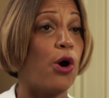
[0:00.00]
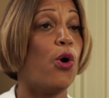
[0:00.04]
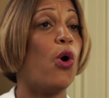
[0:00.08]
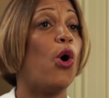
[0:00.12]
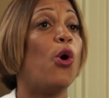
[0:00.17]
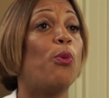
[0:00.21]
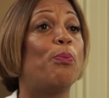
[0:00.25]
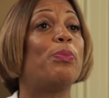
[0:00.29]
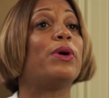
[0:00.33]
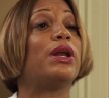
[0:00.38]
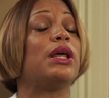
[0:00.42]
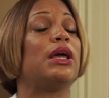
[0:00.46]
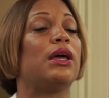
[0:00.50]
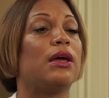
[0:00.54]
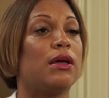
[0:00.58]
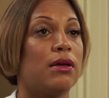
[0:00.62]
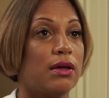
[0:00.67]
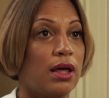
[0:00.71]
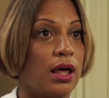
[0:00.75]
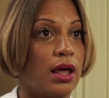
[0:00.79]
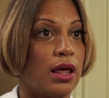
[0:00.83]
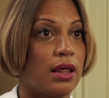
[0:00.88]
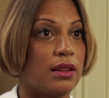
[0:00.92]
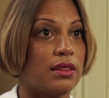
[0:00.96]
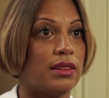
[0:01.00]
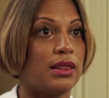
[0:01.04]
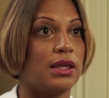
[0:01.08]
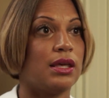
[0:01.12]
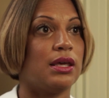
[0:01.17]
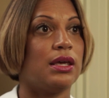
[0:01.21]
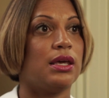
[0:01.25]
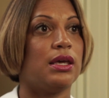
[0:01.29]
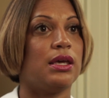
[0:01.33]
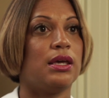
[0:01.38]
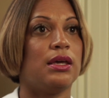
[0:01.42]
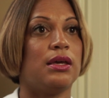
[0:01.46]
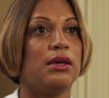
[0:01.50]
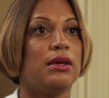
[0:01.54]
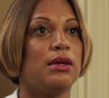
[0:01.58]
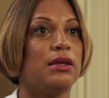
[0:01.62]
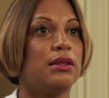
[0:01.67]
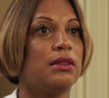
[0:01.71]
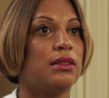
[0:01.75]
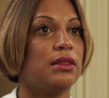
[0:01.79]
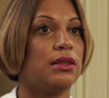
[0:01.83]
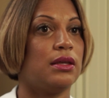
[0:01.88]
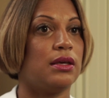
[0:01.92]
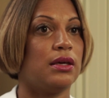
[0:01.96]
opening
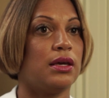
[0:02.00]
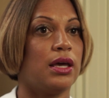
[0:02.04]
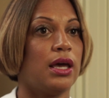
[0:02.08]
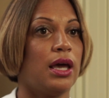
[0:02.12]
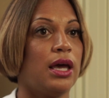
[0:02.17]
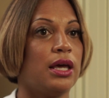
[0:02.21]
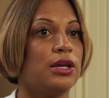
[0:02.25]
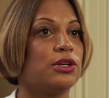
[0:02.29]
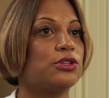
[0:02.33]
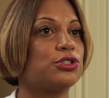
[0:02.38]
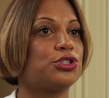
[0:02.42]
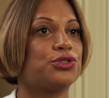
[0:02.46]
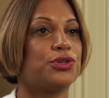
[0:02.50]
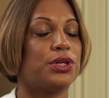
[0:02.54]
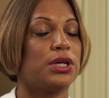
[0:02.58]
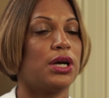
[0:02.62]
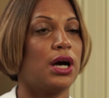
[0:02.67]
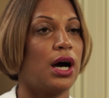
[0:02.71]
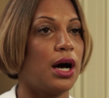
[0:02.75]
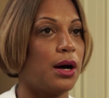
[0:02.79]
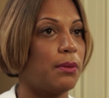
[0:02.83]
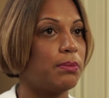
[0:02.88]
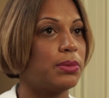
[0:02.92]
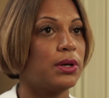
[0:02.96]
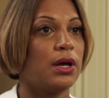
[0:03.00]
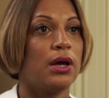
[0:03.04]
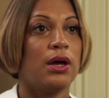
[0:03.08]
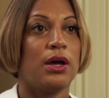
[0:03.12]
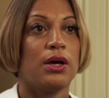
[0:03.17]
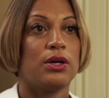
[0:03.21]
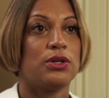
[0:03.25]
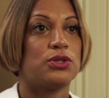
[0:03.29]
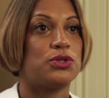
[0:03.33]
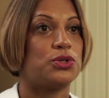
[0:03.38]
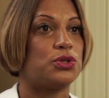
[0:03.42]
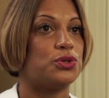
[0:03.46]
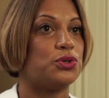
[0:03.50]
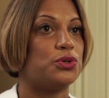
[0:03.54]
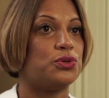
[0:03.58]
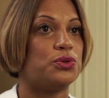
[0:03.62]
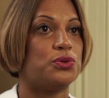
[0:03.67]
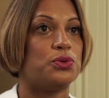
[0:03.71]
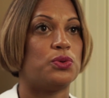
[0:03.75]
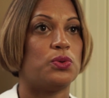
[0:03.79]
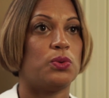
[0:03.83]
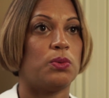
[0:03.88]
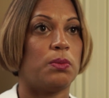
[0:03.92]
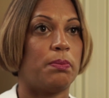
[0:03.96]
the industry up
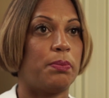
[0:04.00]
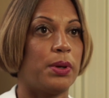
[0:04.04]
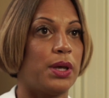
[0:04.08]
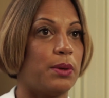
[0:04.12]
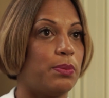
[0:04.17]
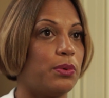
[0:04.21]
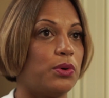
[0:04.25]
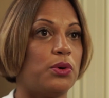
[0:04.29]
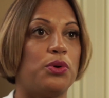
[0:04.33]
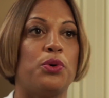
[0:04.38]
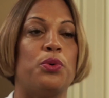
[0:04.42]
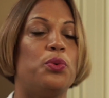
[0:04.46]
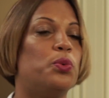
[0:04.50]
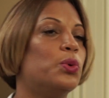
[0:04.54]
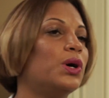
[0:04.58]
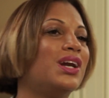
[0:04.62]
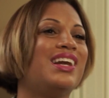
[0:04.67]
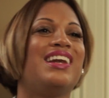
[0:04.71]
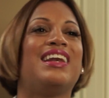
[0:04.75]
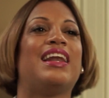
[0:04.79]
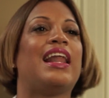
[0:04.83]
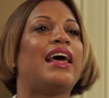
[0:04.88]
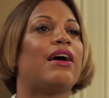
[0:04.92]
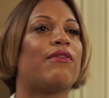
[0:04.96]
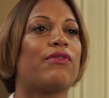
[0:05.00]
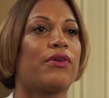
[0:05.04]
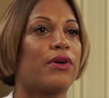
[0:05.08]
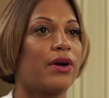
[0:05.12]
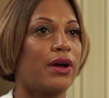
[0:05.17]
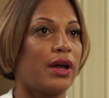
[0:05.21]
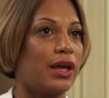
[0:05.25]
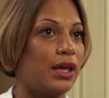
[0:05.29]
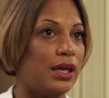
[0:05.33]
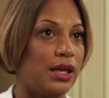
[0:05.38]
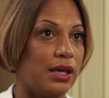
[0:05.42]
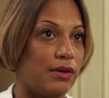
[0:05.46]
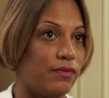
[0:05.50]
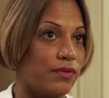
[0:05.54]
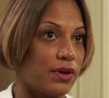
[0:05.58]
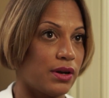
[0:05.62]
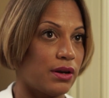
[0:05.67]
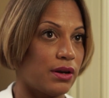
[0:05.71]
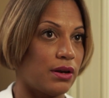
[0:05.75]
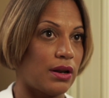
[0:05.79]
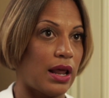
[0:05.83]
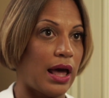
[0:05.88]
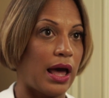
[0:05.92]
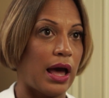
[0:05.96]
to people who would never
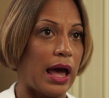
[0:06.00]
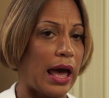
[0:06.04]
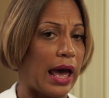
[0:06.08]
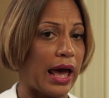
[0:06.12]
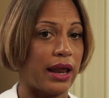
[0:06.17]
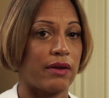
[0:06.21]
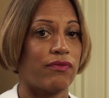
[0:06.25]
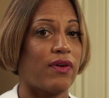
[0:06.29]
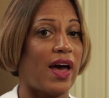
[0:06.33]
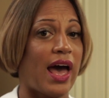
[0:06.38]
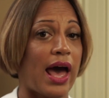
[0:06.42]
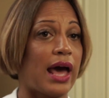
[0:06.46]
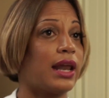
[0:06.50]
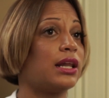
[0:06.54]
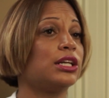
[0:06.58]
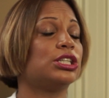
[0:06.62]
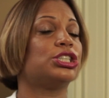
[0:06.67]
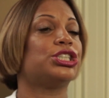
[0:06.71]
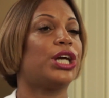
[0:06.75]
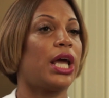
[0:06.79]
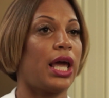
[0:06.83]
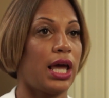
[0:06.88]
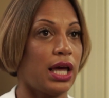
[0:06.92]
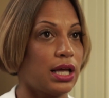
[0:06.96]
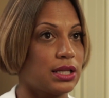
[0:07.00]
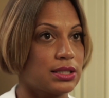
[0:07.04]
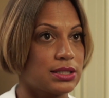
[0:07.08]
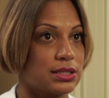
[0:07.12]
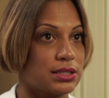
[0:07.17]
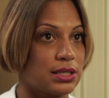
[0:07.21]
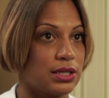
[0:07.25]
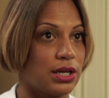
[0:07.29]
even have had a chance.